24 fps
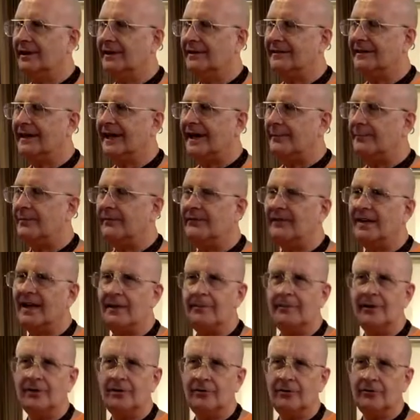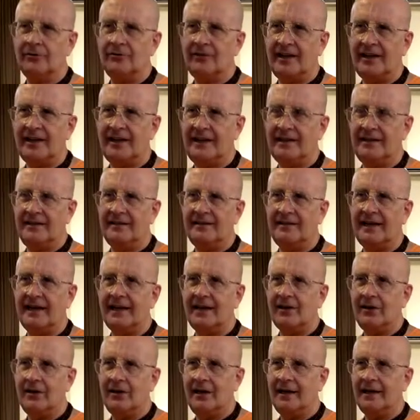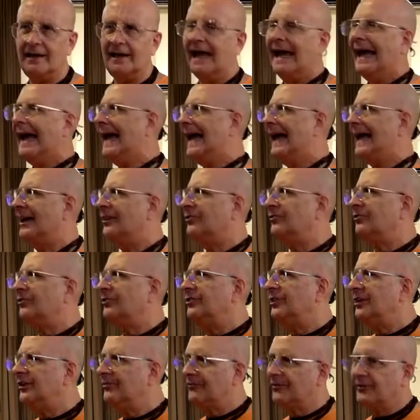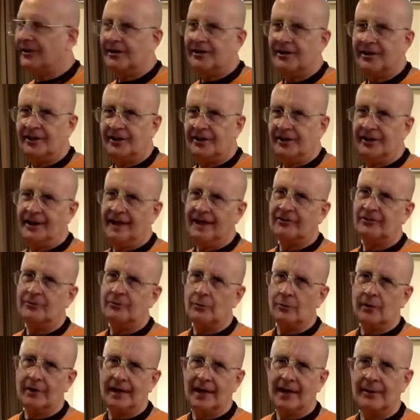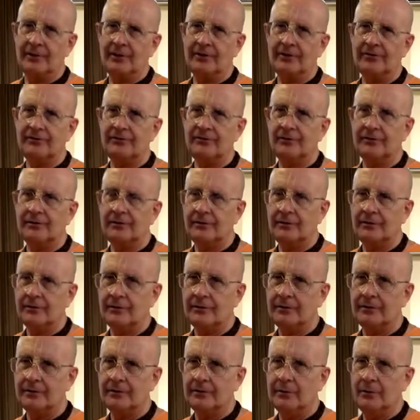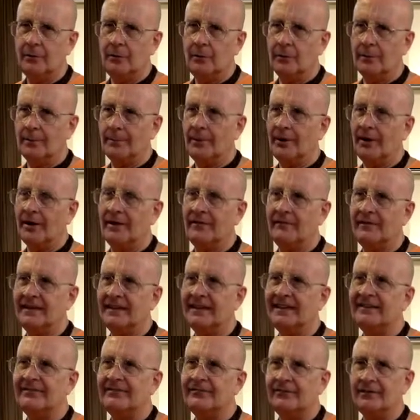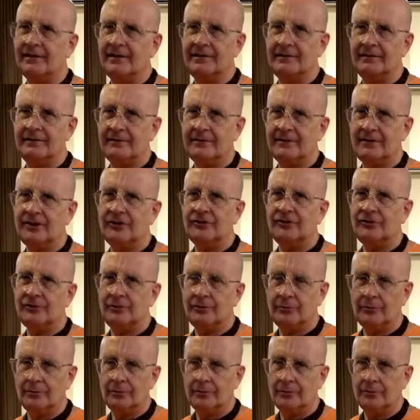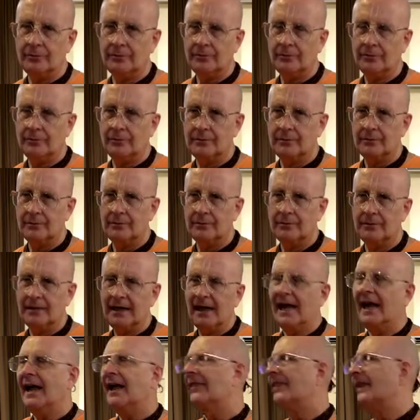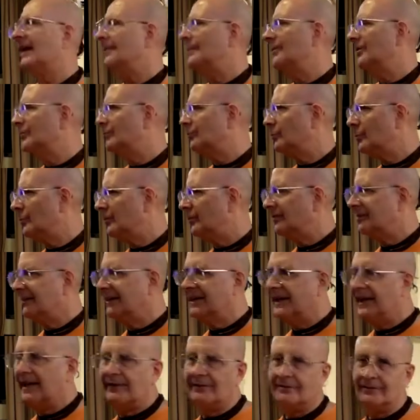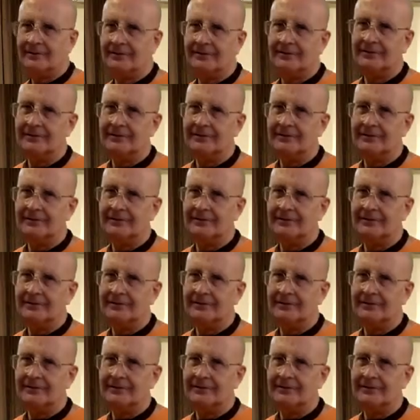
type of chemicals they need to take on, and it's different than their next door neighbors who are part of a different tissue. They must work together,